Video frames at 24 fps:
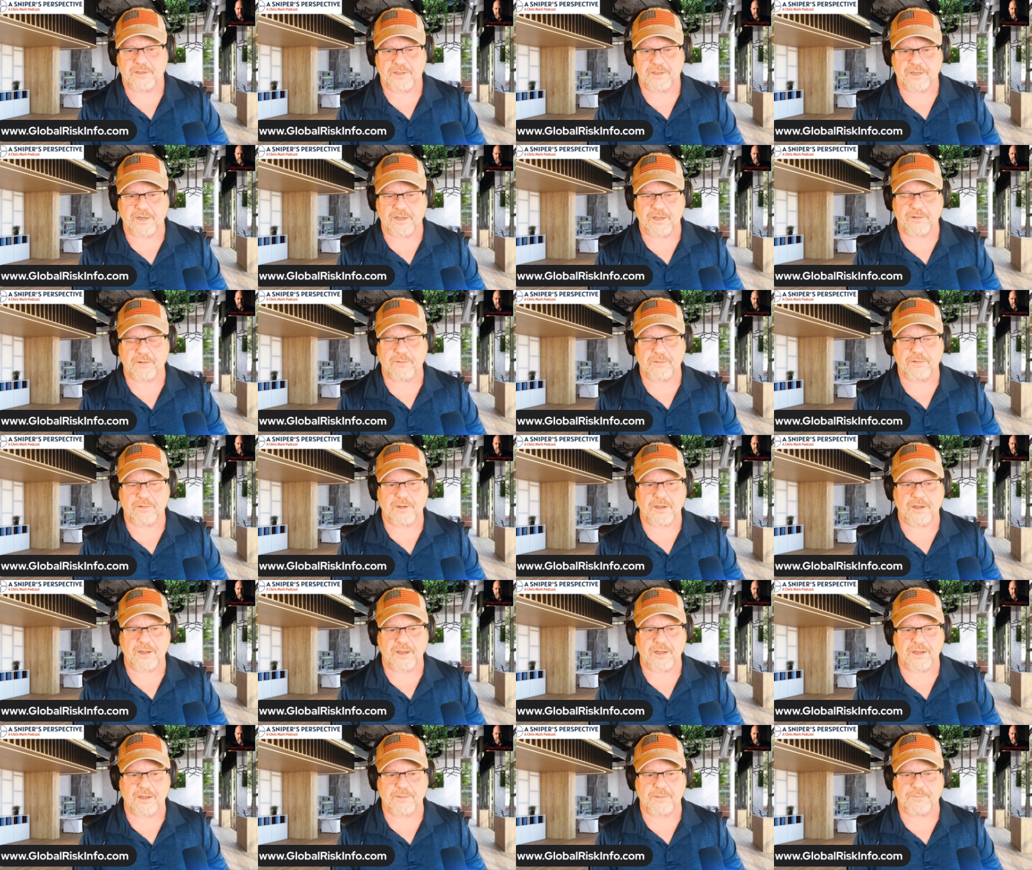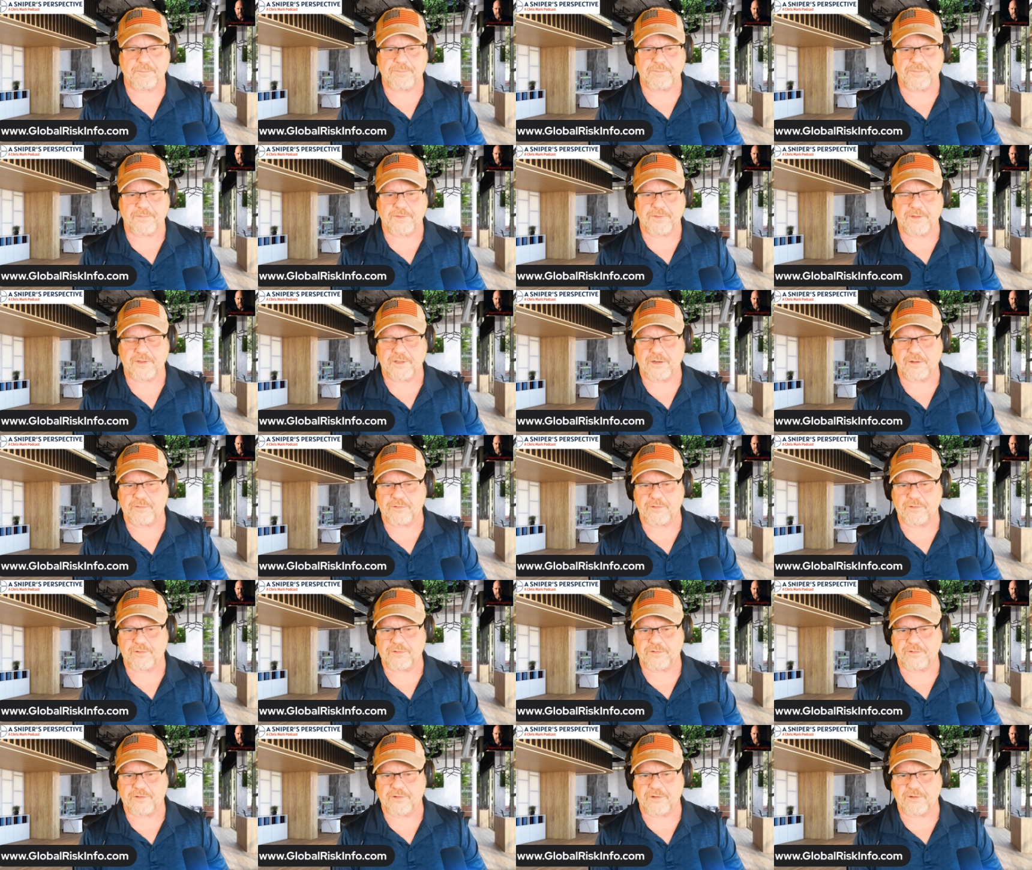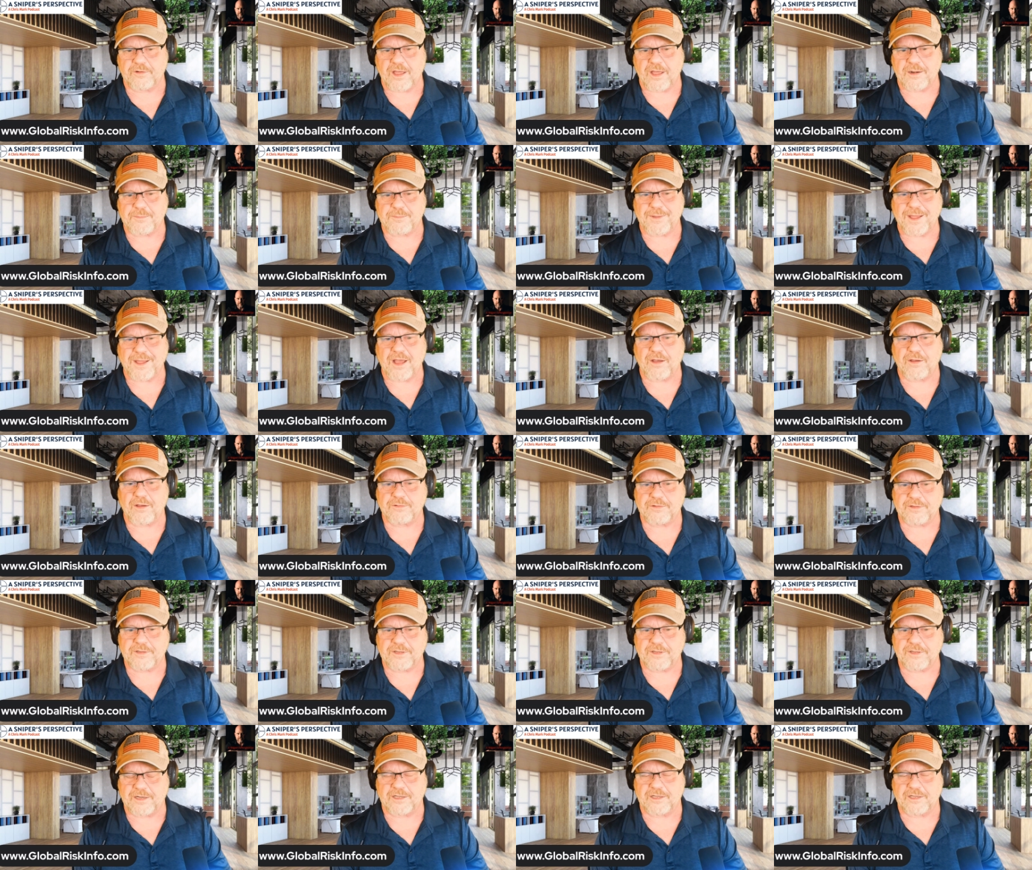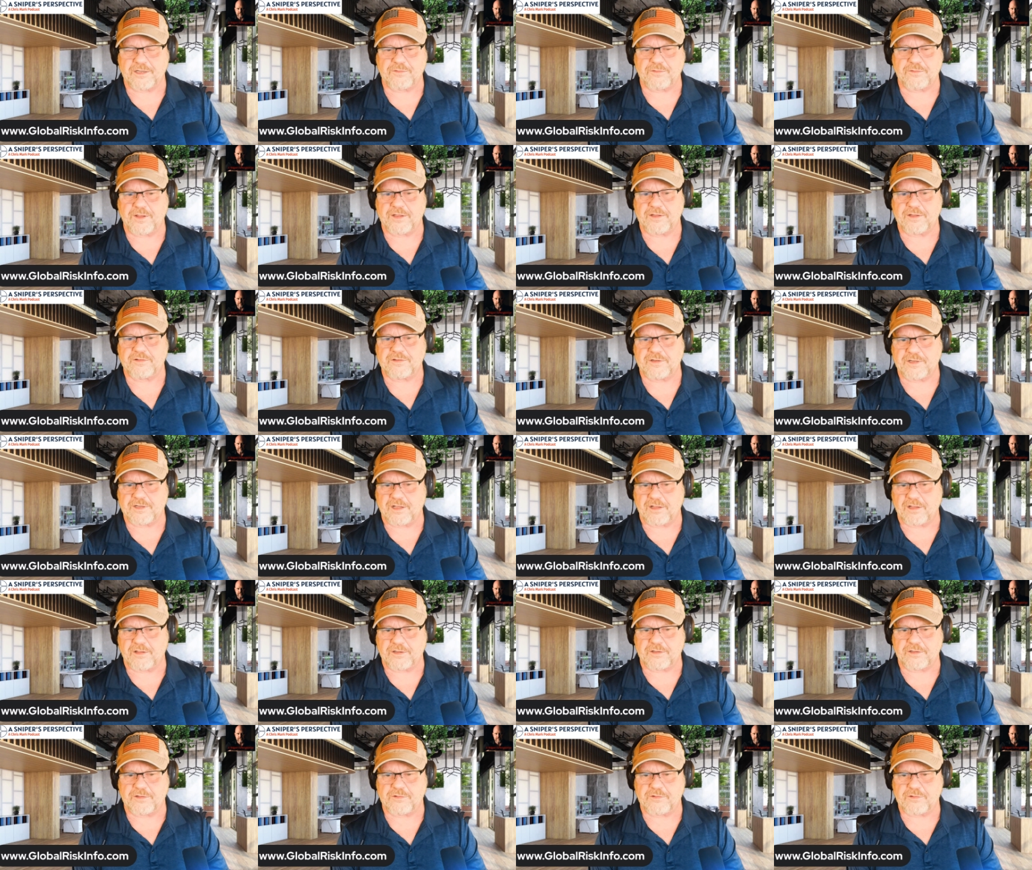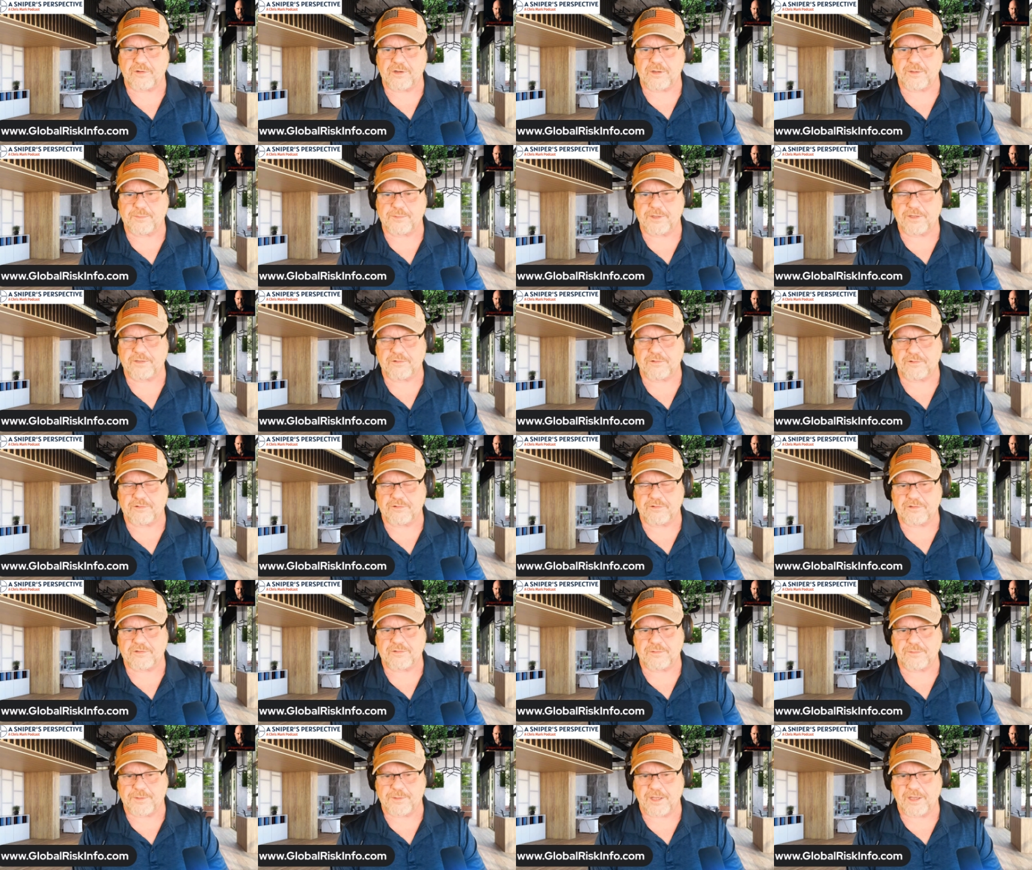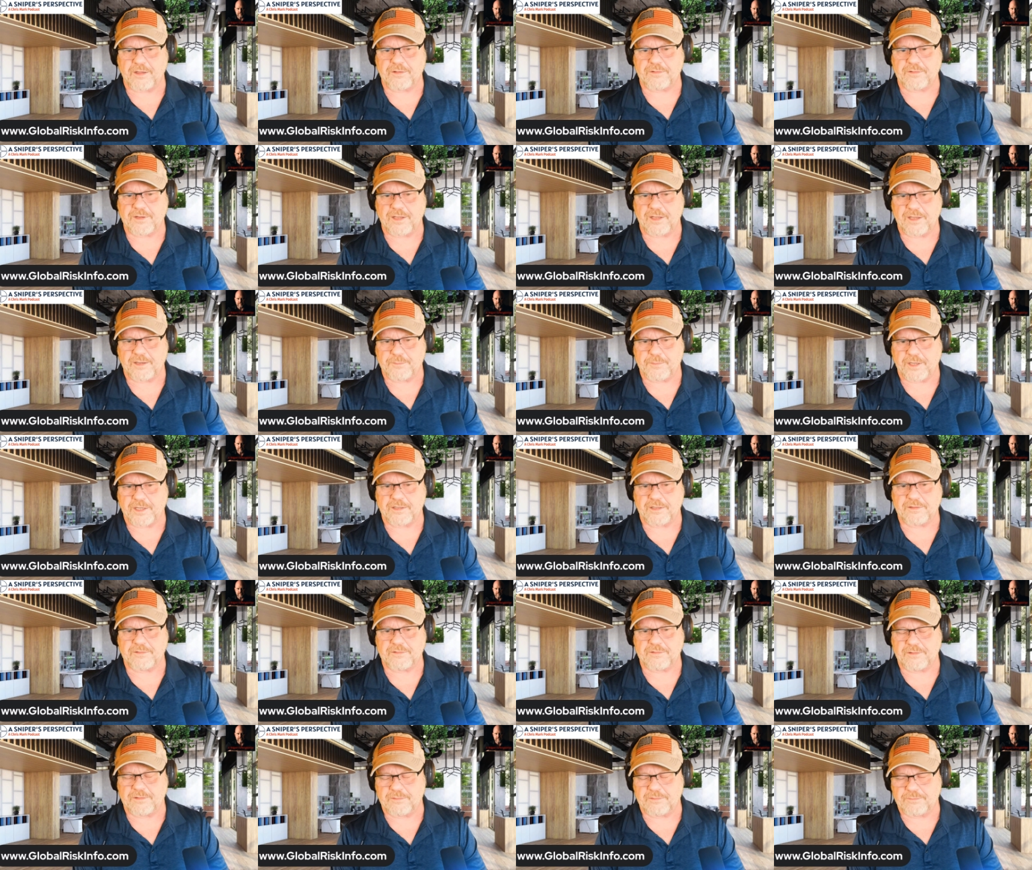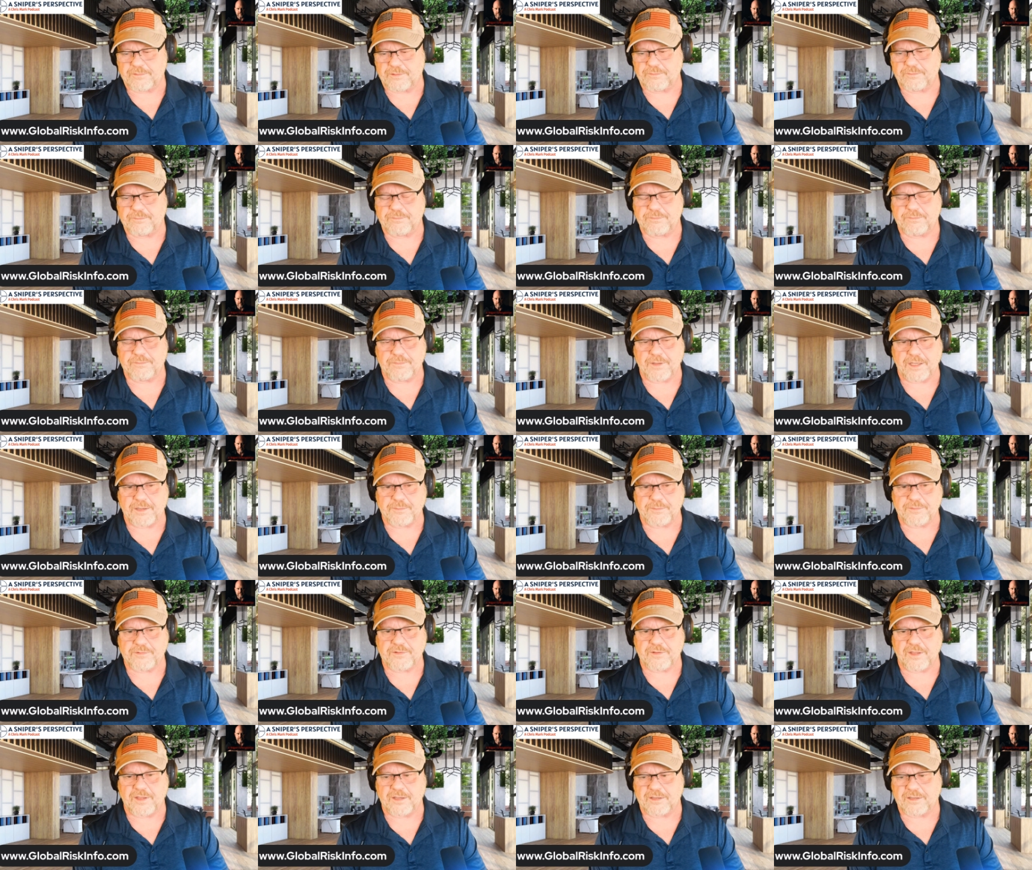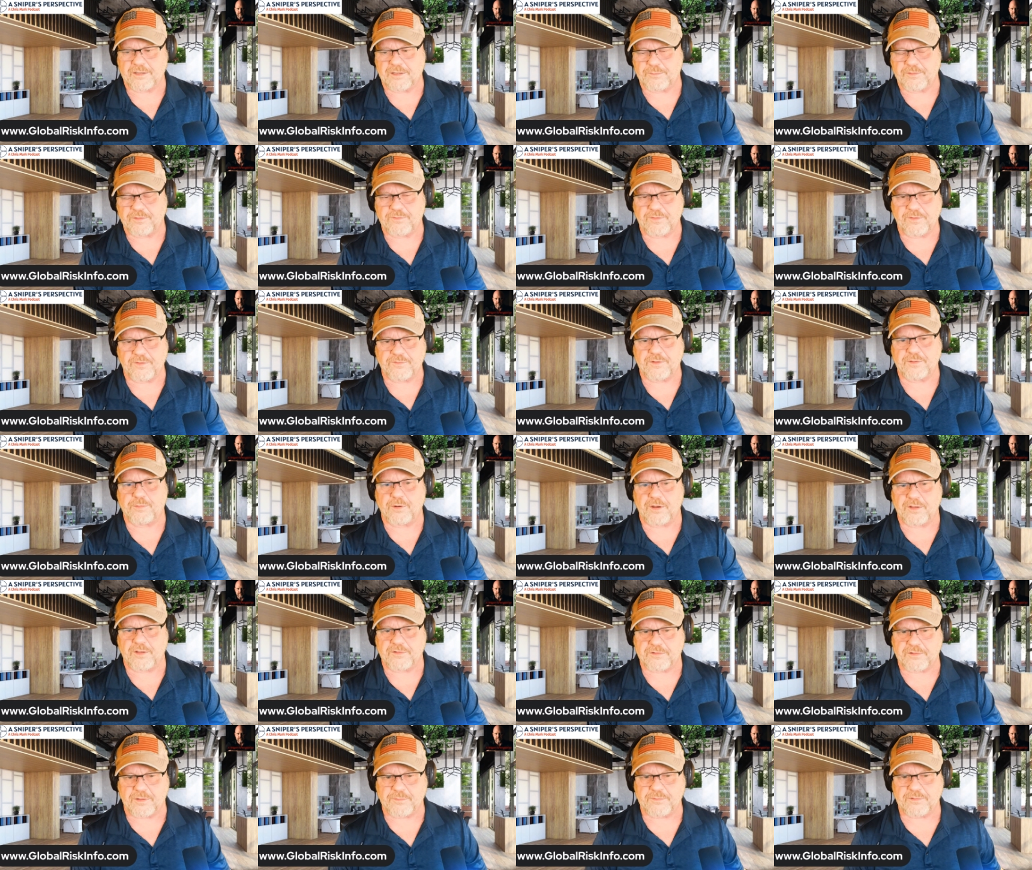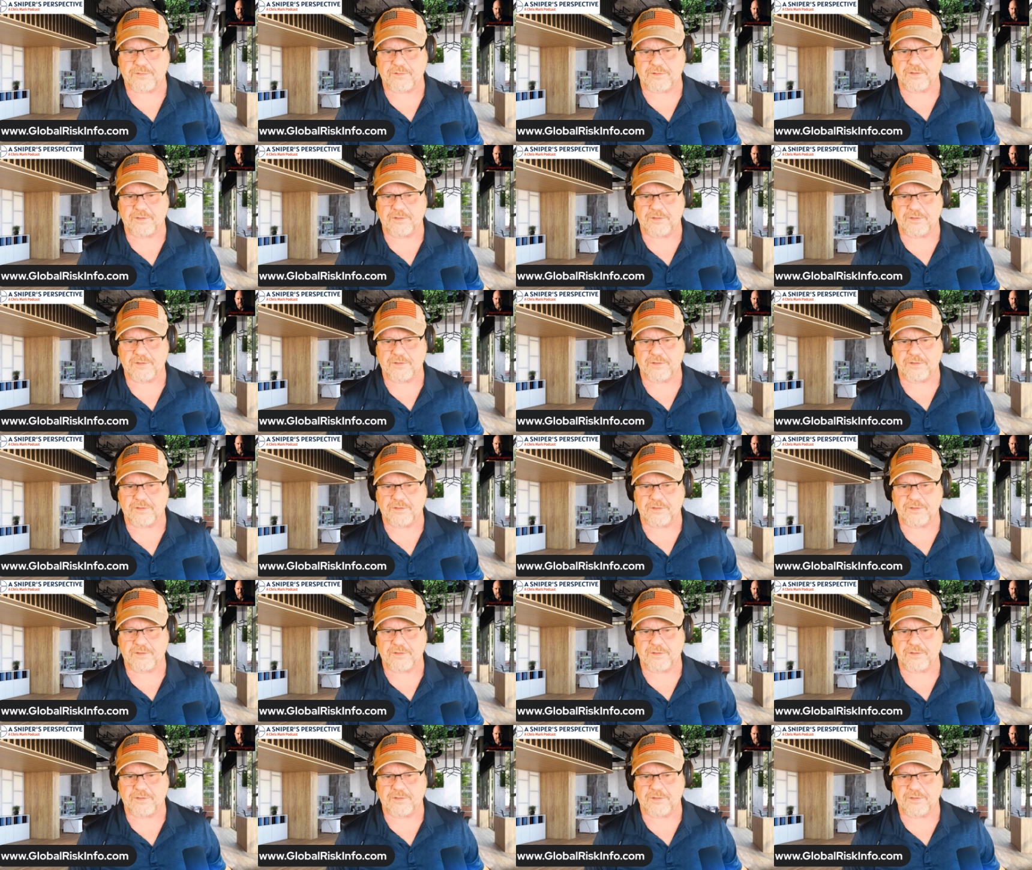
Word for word: you know um, you know they're they're not about getting in your face and yelling and screaming they're just about hey mate you, you made a mistake give me 50 press ups